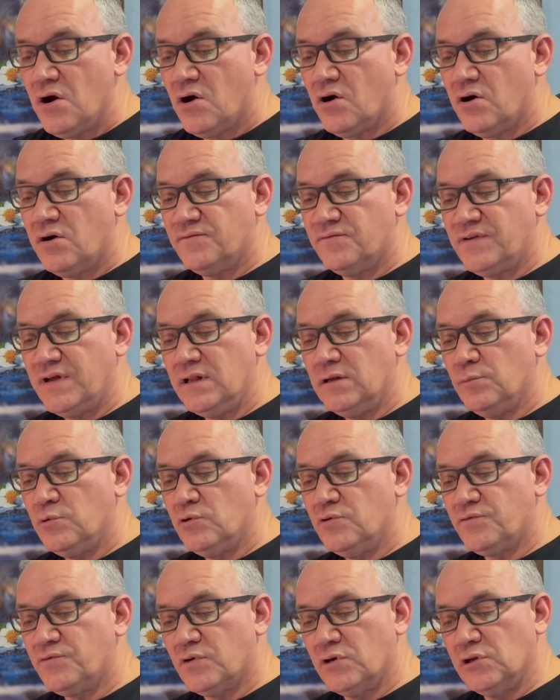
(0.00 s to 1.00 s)
are
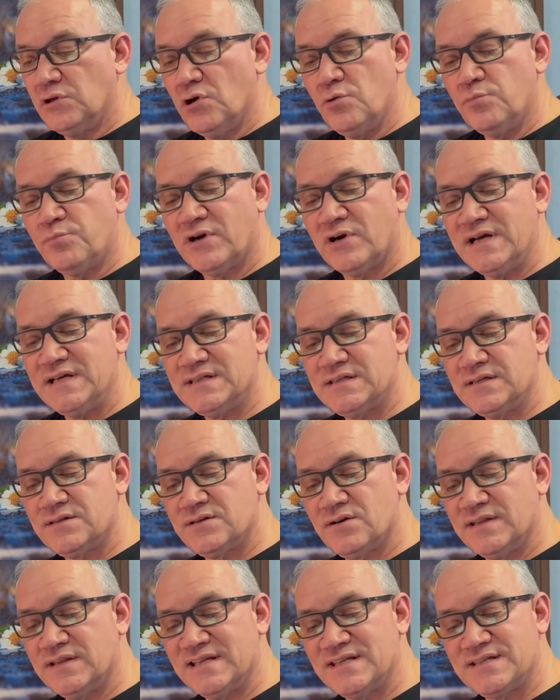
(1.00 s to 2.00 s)
available for low
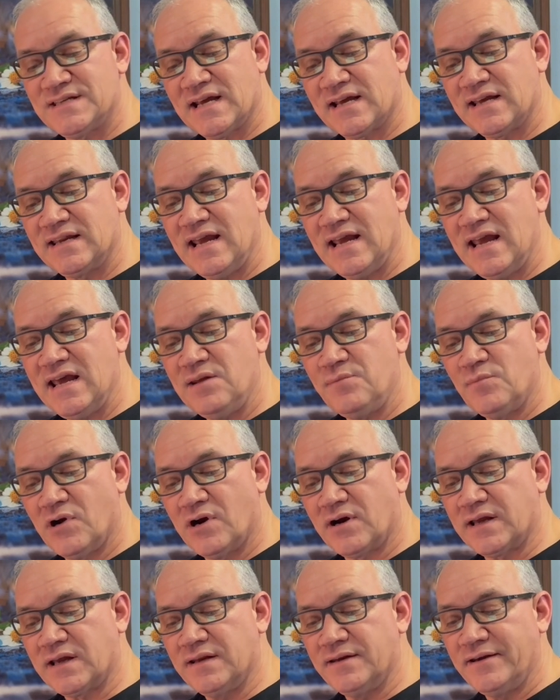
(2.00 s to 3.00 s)
prices on the second-hand
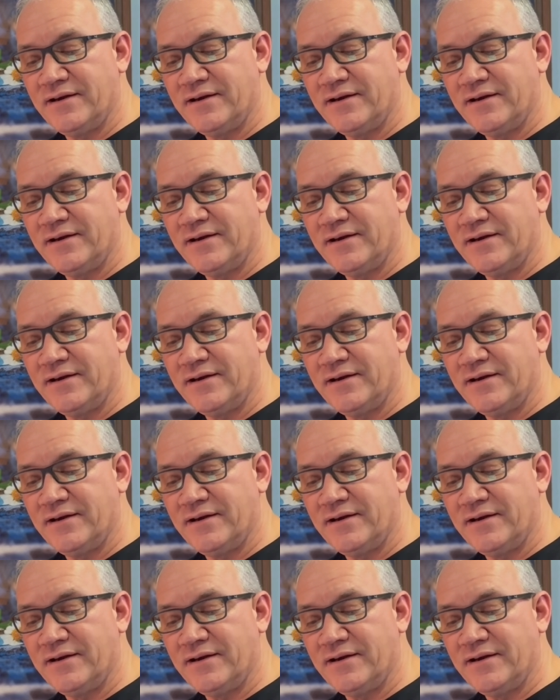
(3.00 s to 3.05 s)
market.